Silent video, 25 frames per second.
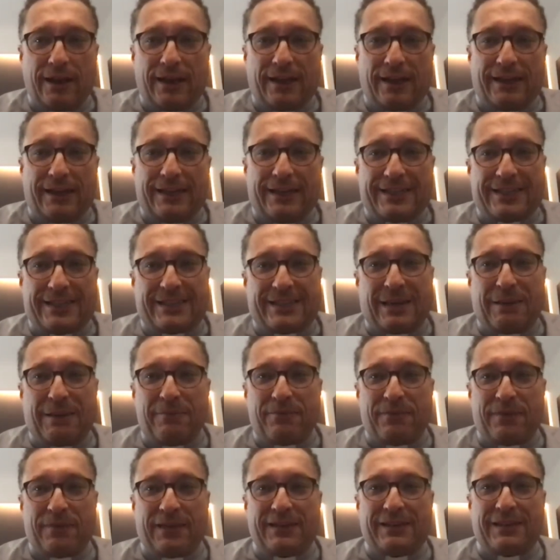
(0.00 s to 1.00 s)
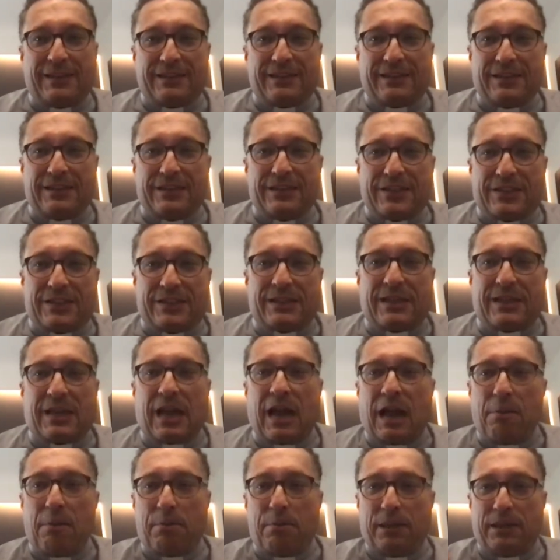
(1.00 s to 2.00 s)
is something that is
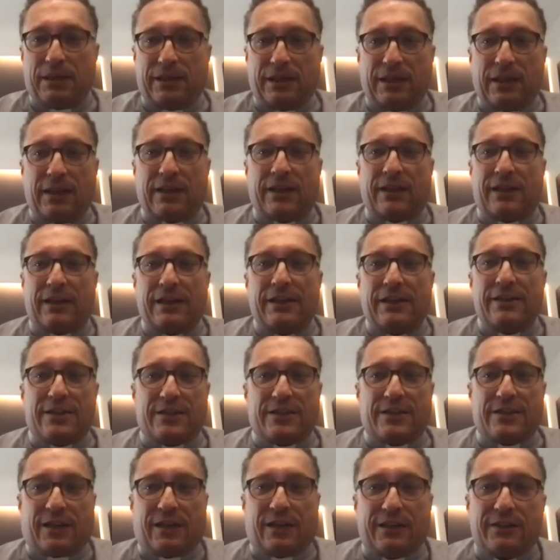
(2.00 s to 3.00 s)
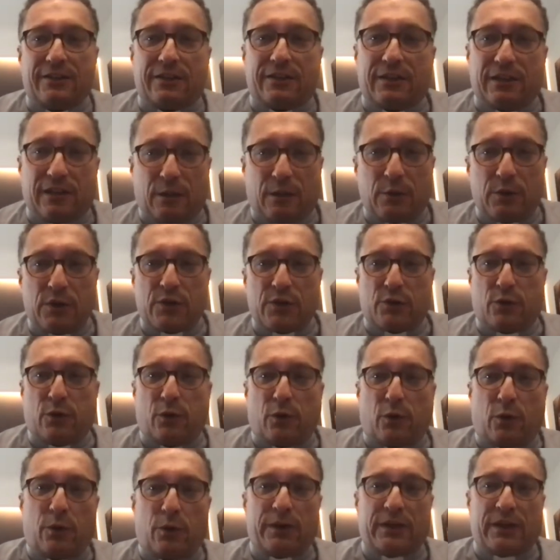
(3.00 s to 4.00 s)
happening inside, in our
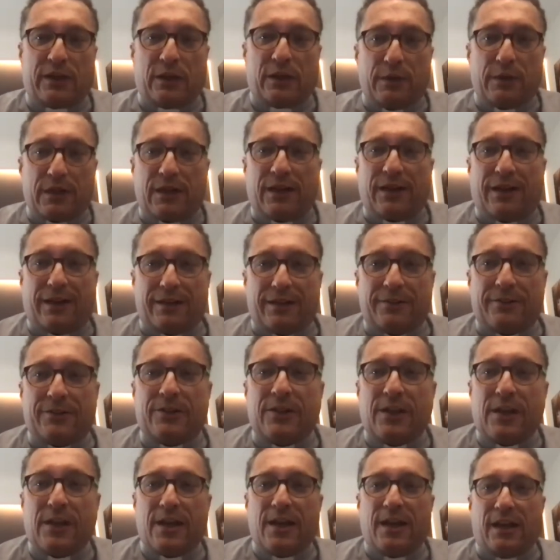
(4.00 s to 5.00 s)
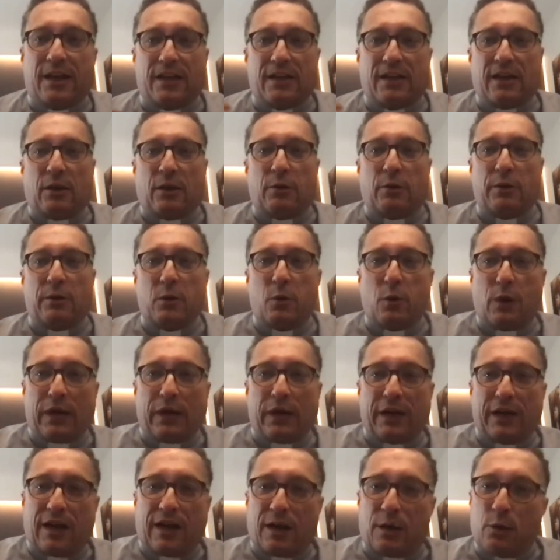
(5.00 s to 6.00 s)
soul, in our hearts, in our way
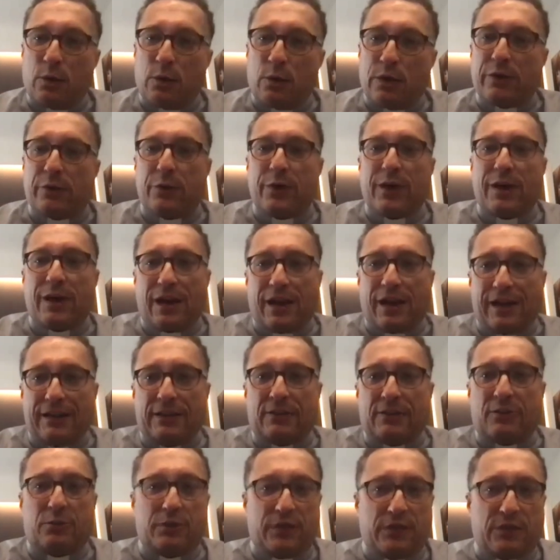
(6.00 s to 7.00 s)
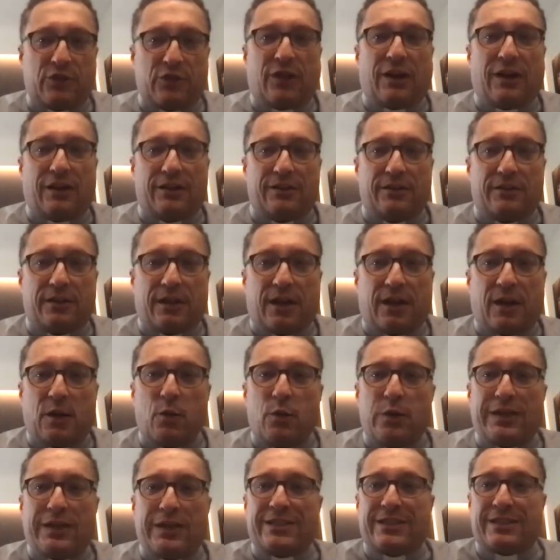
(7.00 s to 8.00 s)
how we relate to each other, how
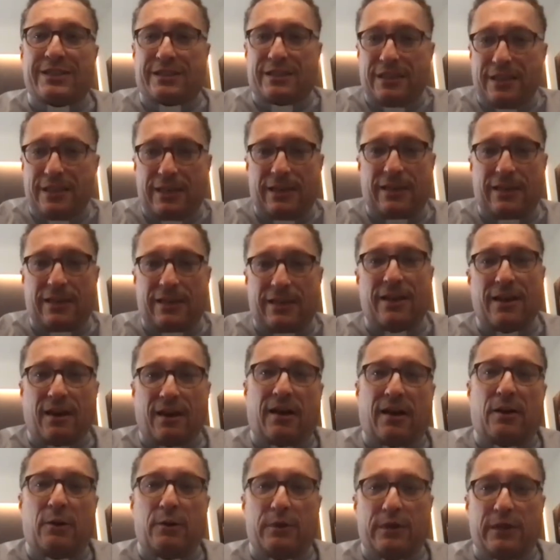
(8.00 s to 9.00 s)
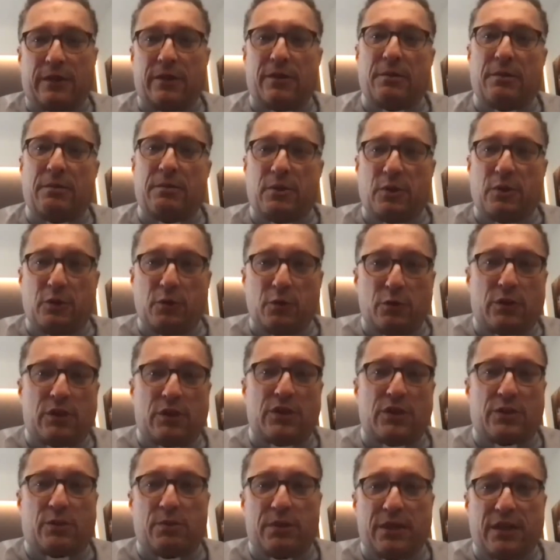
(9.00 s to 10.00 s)
we see our
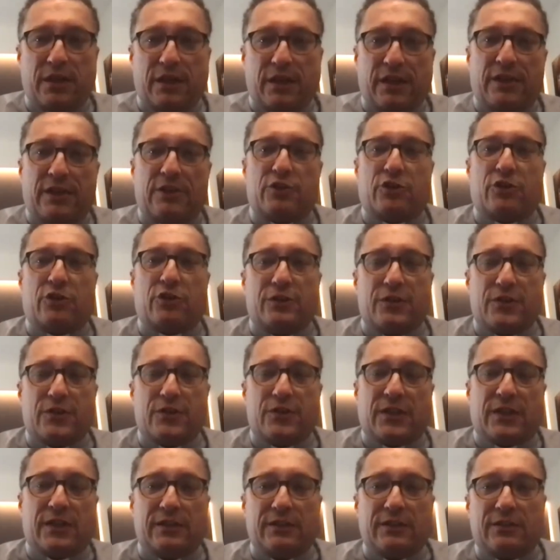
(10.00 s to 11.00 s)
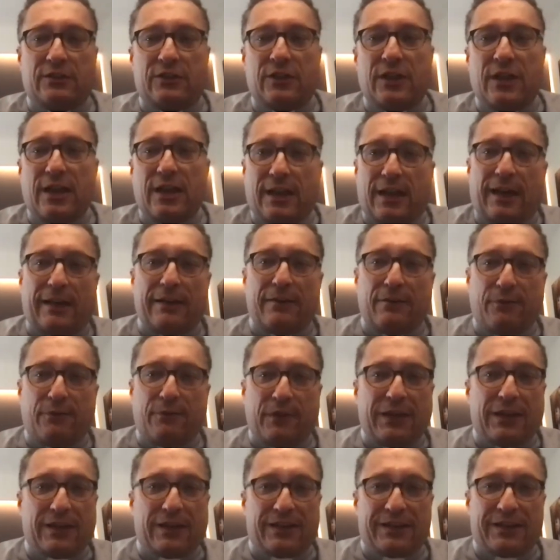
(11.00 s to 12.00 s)
duties, obligations. And I
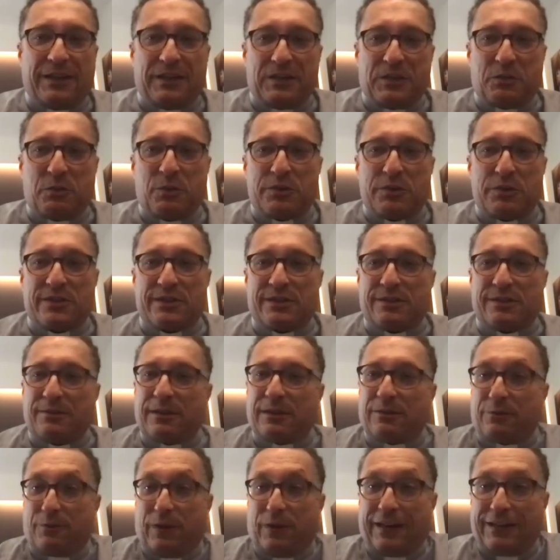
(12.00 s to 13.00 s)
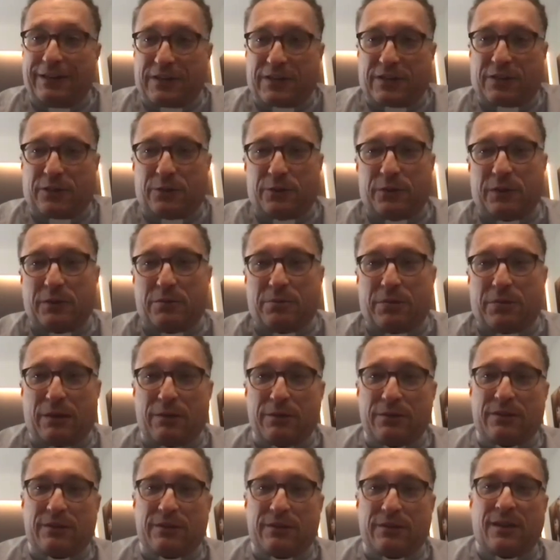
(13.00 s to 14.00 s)
think it was a funny story
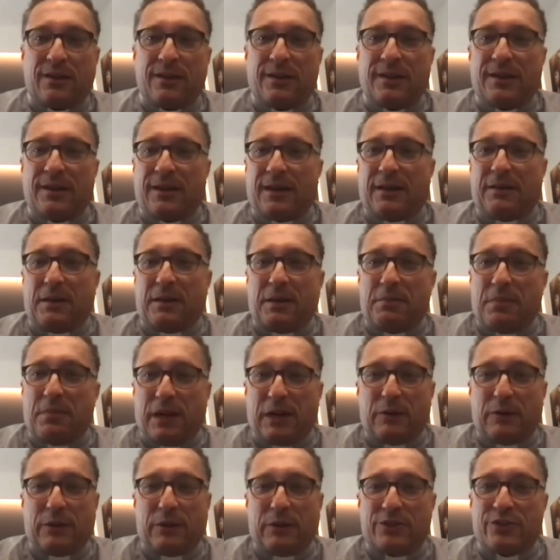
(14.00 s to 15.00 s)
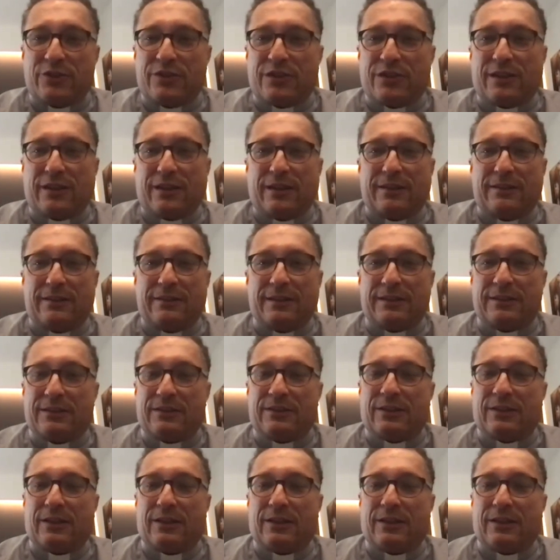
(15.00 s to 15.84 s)
about a marriage that